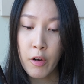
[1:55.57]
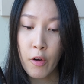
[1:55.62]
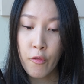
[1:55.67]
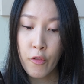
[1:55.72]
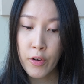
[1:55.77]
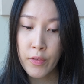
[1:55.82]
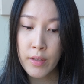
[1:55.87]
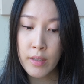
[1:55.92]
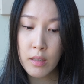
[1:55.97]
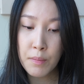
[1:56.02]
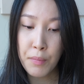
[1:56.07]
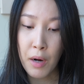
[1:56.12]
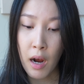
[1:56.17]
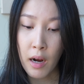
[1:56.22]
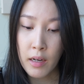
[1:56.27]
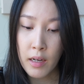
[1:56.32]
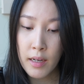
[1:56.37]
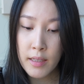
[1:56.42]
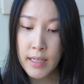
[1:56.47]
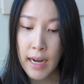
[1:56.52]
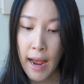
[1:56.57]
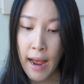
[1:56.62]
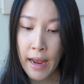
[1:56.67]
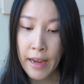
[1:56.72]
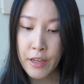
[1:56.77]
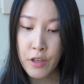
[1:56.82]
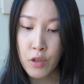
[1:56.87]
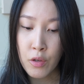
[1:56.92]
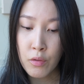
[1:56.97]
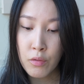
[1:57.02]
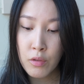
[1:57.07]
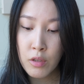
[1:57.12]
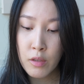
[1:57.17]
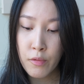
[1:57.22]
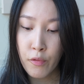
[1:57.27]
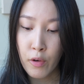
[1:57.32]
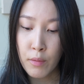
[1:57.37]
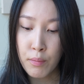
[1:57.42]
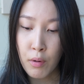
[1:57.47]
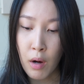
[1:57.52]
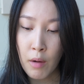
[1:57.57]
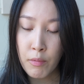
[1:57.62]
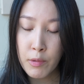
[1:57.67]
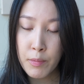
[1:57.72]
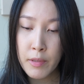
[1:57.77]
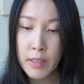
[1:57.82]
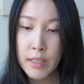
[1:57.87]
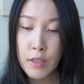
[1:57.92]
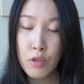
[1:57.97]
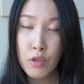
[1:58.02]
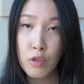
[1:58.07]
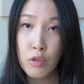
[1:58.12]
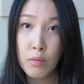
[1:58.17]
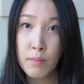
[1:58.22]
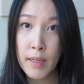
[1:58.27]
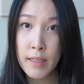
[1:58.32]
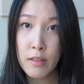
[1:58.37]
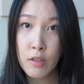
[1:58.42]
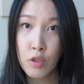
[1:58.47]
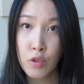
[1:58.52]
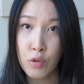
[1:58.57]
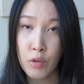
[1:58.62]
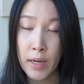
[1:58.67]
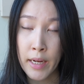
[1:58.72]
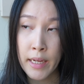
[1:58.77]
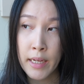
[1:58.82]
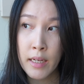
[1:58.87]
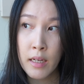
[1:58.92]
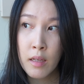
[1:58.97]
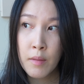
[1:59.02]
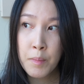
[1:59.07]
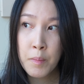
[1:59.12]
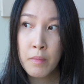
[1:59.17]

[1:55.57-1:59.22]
For this product, I used for probably 2 months straight,